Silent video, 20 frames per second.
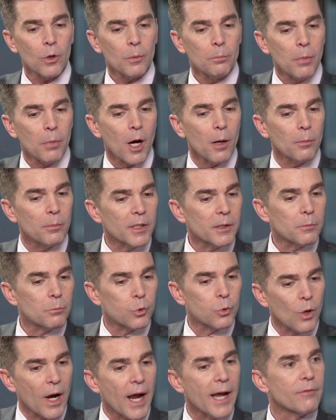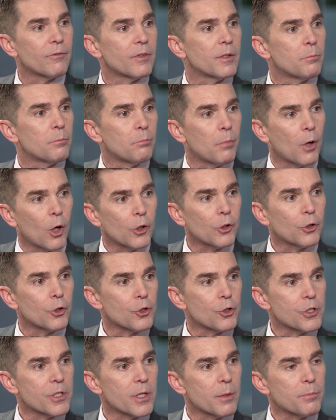are public-private
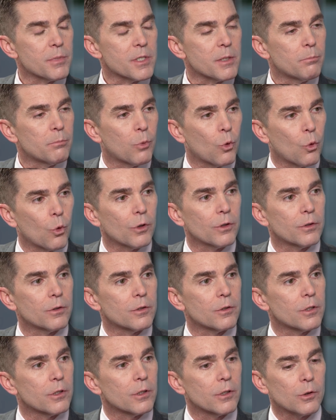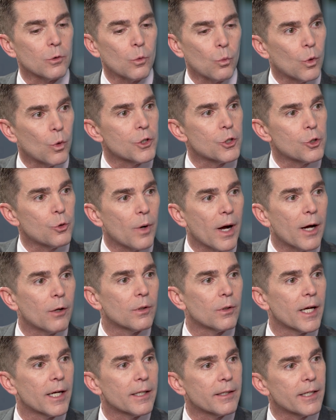partnerships important to what you
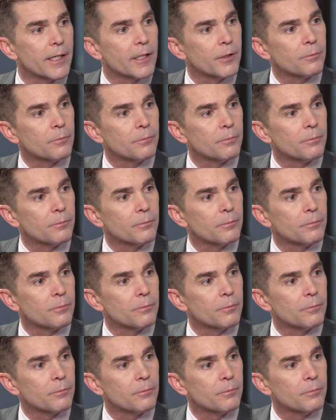outline there?